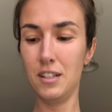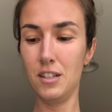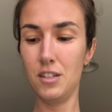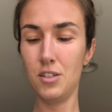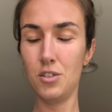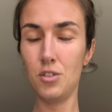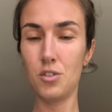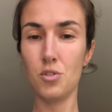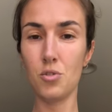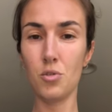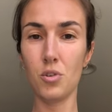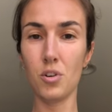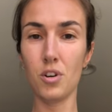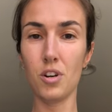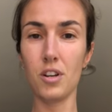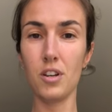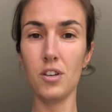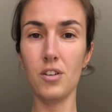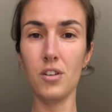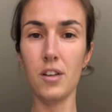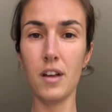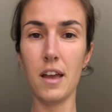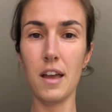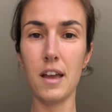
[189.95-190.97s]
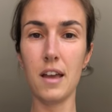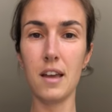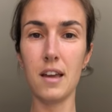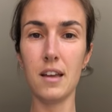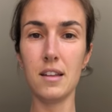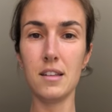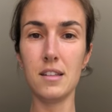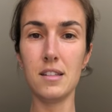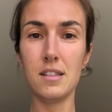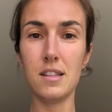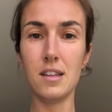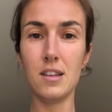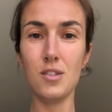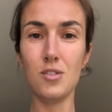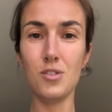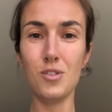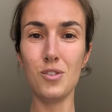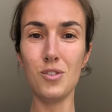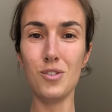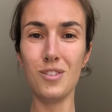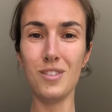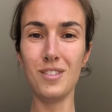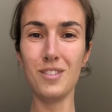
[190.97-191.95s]
tutorial and see you
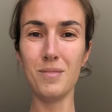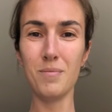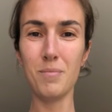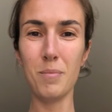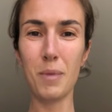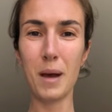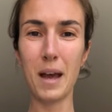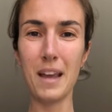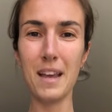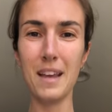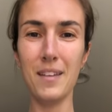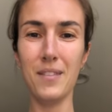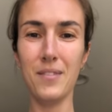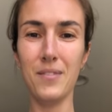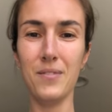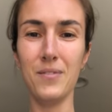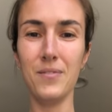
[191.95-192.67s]
soon. Bye.